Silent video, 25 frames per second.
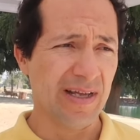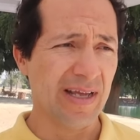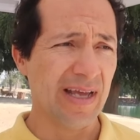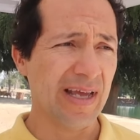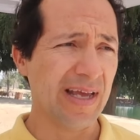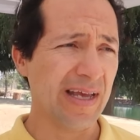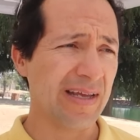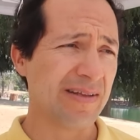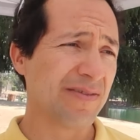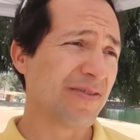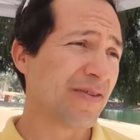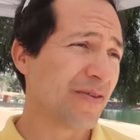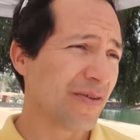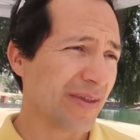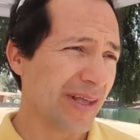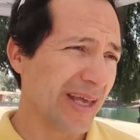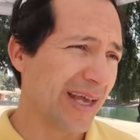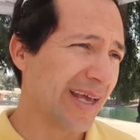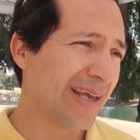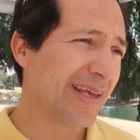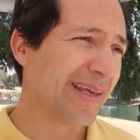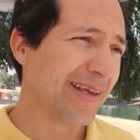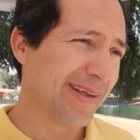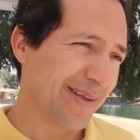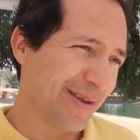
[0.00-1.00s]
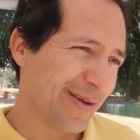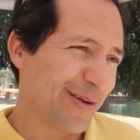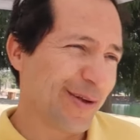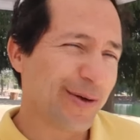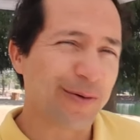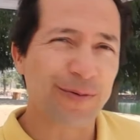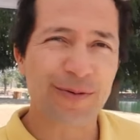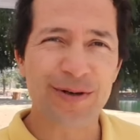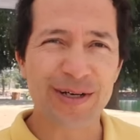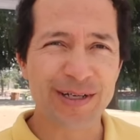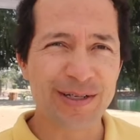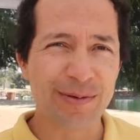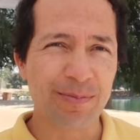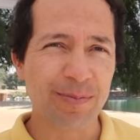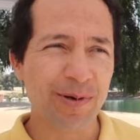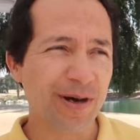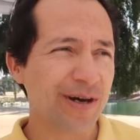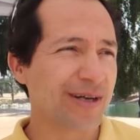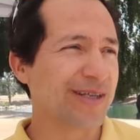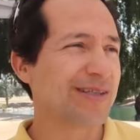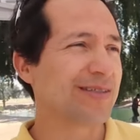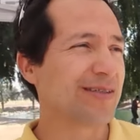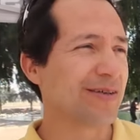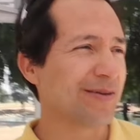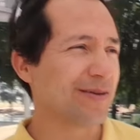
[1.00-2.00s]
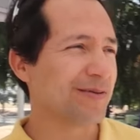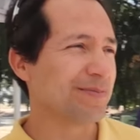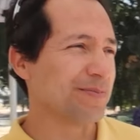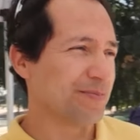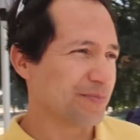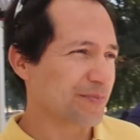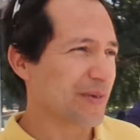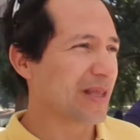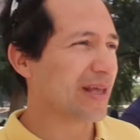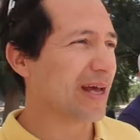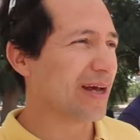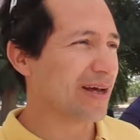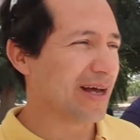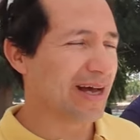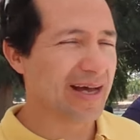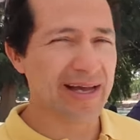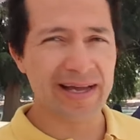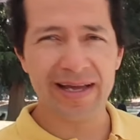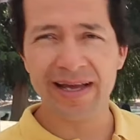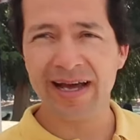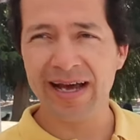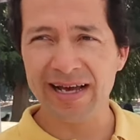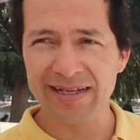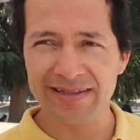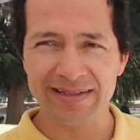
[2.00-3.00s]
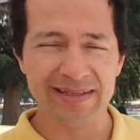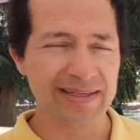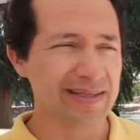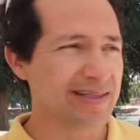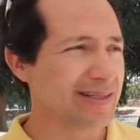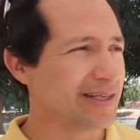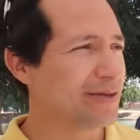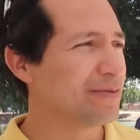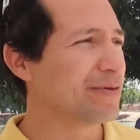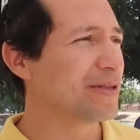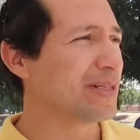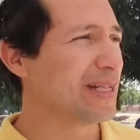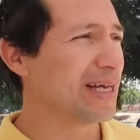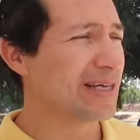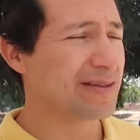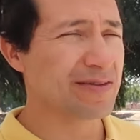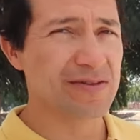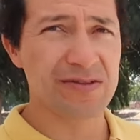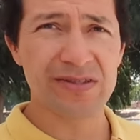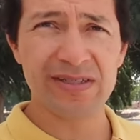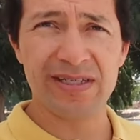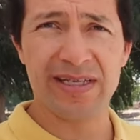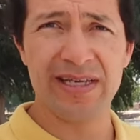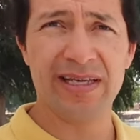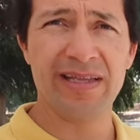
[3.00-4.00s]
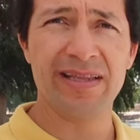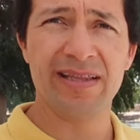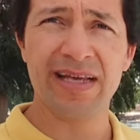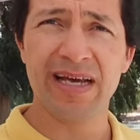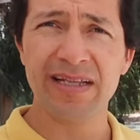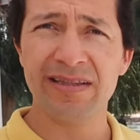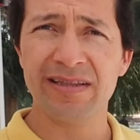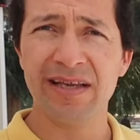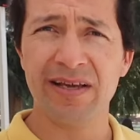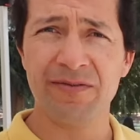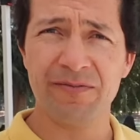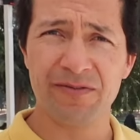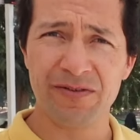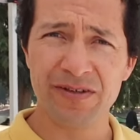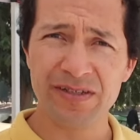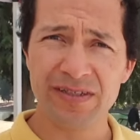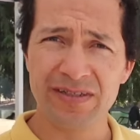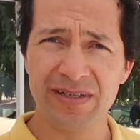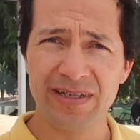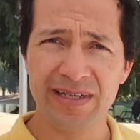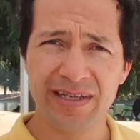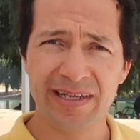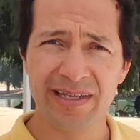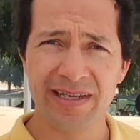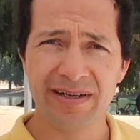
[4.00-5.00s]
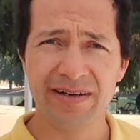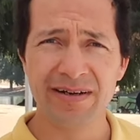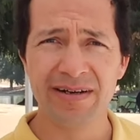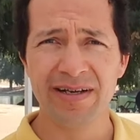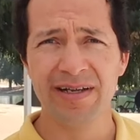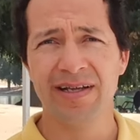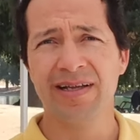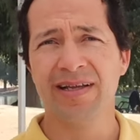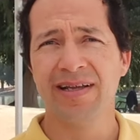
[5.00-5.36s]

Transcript: And today, we're in the park, so ideally we'd like to see that diversity here.